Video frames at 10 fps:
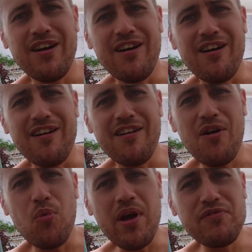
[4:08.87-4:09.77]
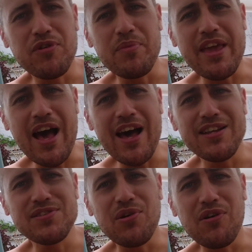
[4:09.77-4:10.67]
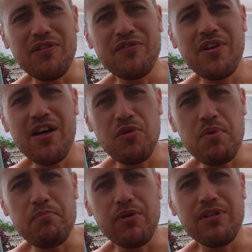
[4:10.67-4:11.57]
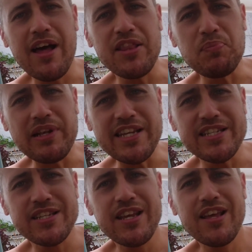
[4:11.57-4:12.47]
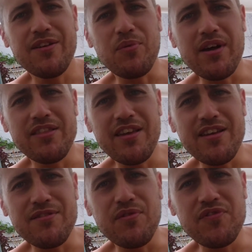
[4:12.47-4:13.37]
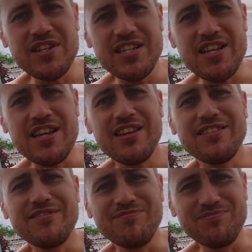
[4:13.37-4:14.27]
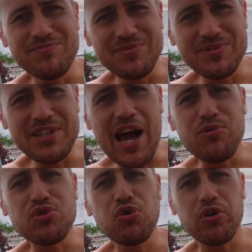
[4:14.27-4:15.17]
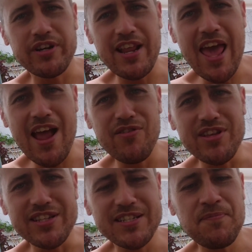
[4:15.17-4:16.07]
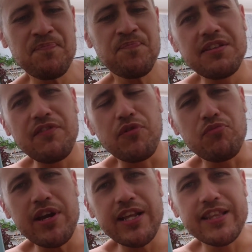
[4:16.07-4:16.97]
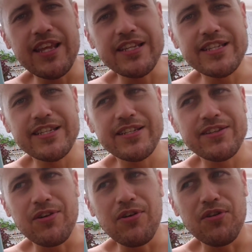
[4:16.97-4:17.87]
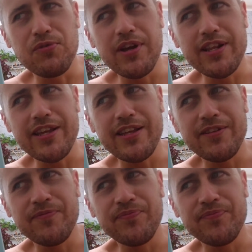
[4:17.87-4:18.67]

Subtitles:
are away from the eyes of other people and the police, where they graffiti downtrodden areas. See, from reading this already,